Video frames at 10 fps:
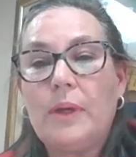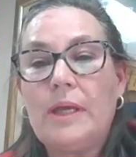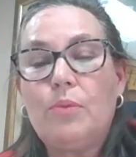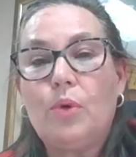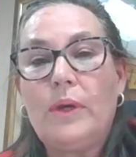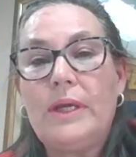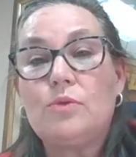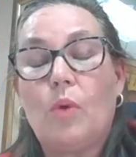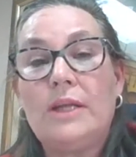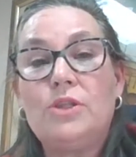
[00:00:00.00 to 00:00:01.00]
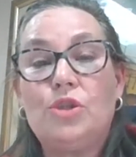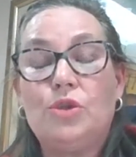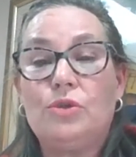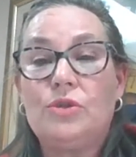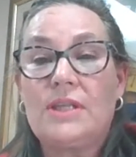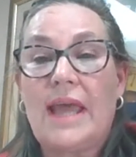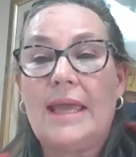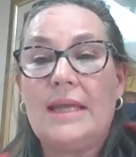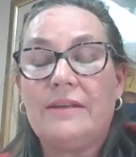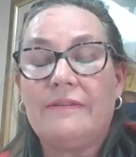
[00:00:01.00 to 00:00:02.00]
where employees want to
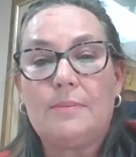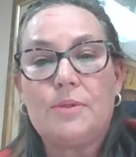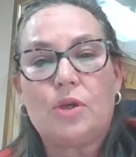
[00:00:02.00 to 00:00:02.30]
stay and develop,